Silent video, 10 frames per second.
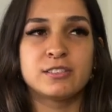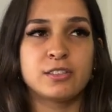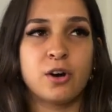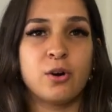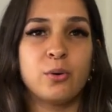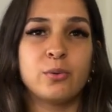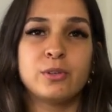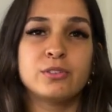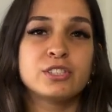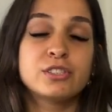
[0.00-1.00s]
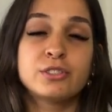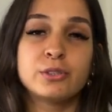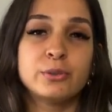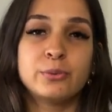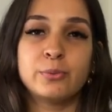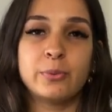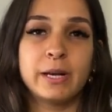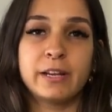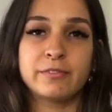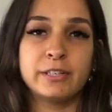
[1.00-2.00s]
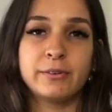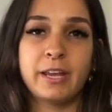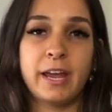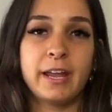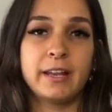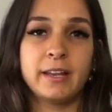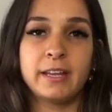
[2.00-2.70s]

So you just do whatever you can.